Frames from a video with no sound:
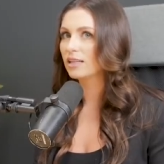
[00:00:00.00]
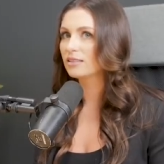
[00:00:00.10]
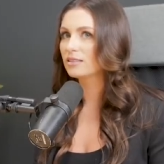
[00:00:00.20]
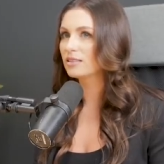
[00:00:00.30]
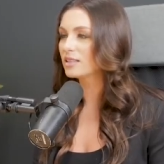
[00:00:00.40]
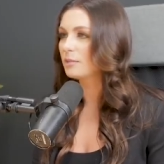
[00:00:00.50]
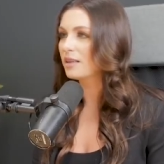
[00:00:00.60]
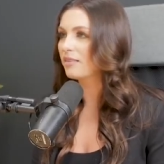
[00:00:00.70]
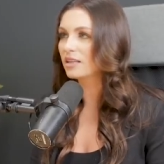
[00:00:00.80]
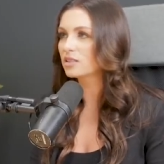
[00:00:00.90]
it doesn't
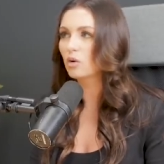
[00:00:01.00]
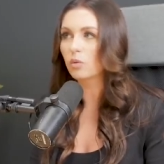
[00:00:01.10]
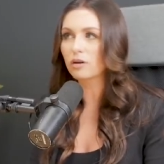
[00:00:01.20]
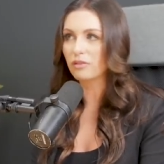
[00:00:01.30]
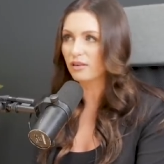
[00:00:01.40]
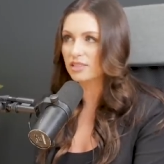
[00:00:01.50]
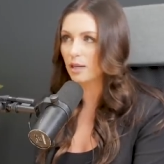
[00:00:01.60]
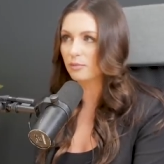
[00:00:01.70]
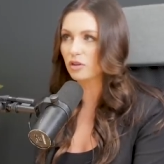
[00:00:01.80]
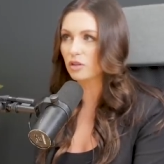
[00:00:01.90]
mean that that's going to work for every
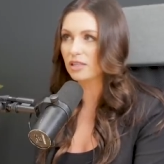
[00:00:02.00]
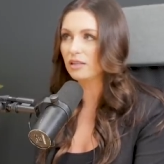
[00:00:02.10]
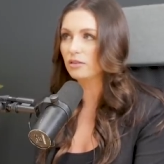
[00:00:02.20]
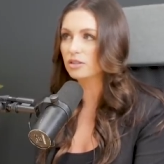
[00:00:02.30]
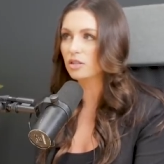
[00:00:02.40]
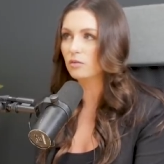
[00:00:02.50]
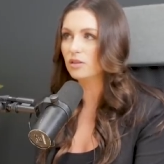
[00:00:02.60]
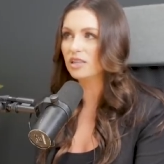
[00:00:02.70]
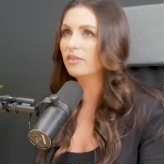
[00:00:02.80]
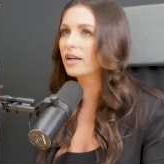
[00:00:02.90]
type of girl either. So
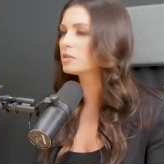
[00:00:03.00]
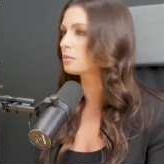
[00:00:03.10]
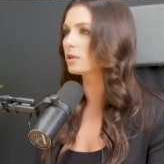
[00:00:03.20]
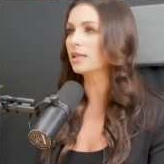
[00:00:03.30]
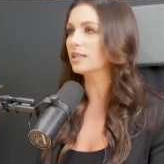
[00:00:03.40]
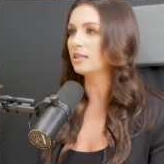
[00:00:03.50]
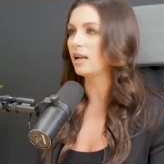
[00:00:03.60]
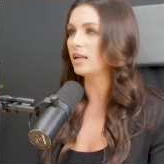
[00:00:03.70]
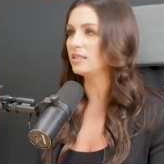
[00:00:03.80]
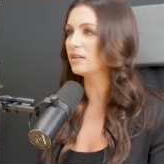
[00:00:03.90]
the advice really
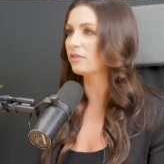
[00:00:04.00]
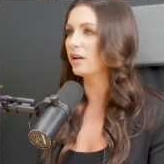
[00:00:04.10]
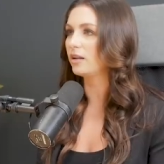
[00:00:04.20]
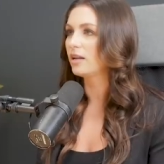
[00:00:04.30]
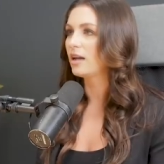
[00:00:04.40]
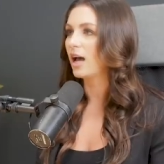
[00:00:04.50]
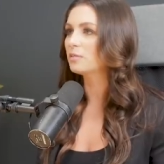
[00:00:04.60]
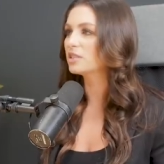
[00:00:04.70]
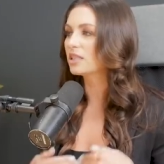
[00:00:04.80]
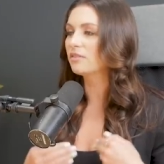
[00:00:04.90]
isn't any different.
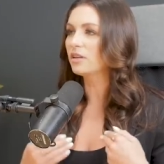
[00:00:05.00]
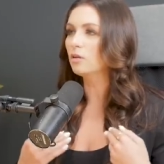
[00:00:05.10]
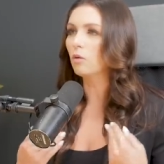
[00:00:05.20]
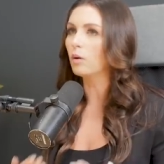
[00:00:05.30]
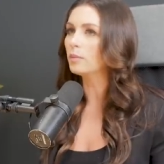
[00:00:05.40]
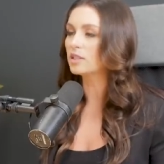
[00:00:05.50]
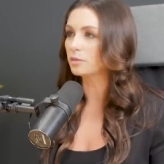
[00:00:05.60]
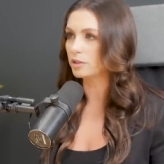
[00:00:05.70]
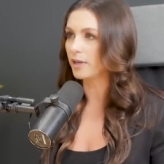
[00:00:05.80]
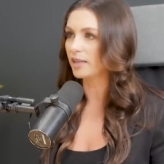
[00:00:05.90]
I'm just giving you a
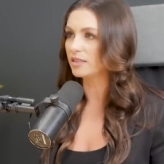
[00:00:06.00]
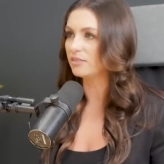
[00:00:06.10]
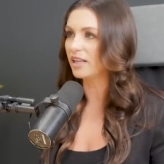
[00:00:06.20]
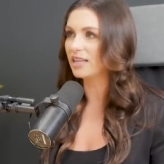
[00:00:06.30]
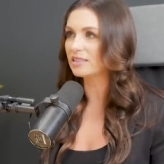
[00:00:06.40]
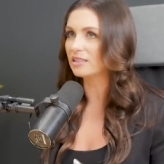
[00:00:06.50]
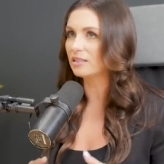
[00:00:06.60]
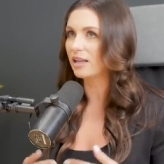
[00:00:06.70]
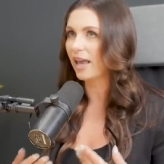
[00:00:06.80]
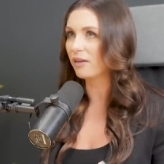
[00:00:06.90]
woman's perspective that
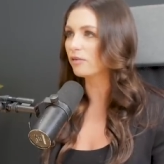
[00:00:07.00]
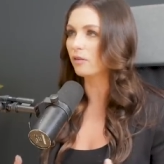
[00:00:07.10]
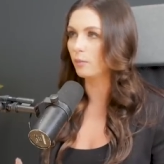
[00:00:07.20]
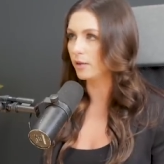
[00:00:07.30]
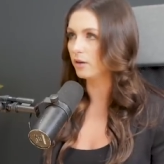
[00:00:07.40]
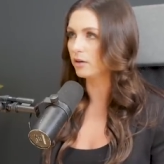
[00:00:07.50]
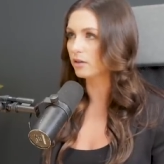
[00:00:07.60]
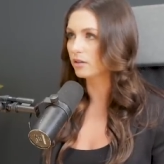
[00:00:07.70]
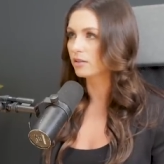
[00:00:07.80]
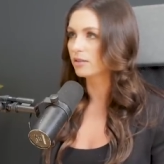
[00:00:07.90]
isn't hateful and
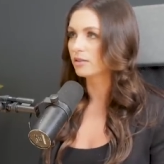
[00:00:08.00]
bitter.